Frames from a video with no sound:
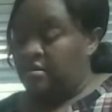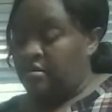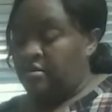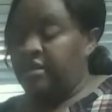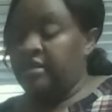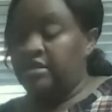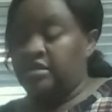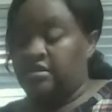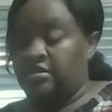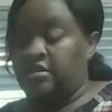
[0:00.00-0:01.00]
this is
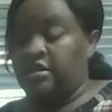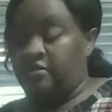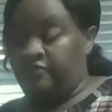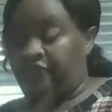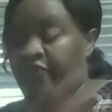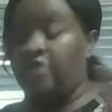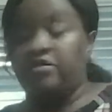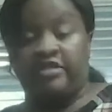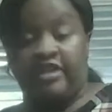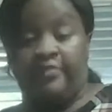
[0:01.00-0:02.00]
the
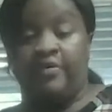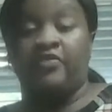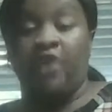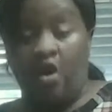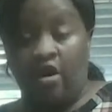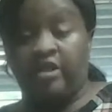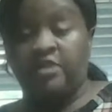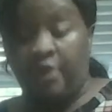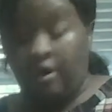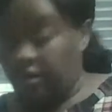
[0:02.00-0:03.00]
first step of the hardest
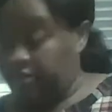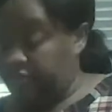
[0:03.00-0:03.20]
part.